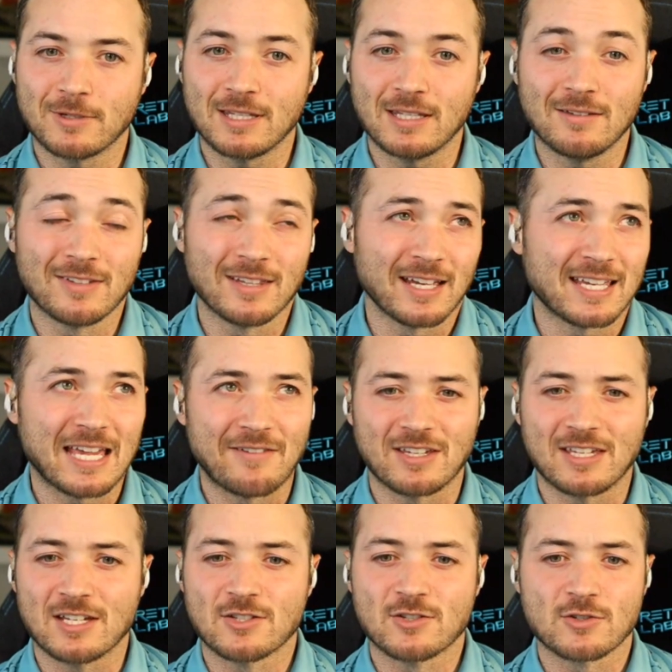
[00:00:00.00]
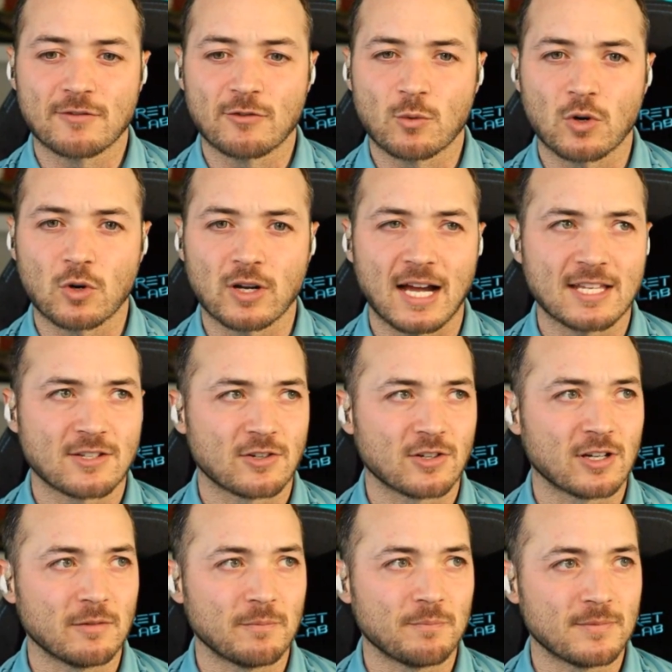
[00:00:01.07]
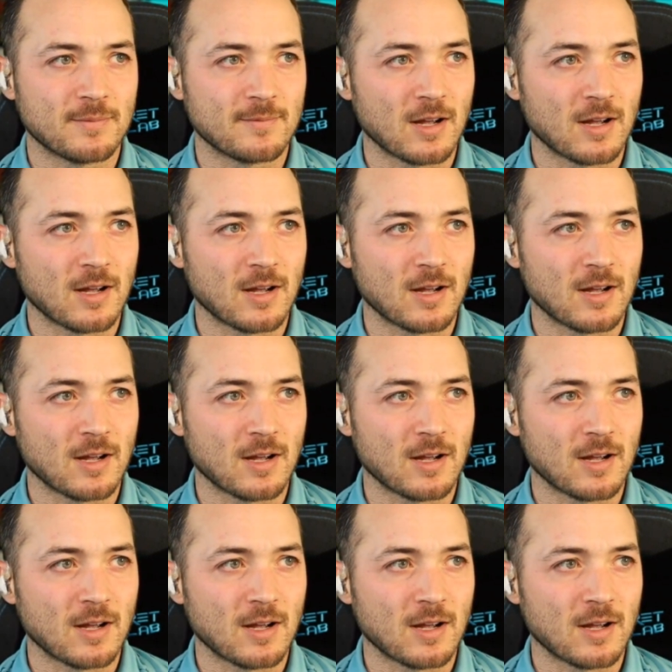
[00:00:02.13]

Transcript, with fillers: even like Kevin Kisner's of the world, guys that are going to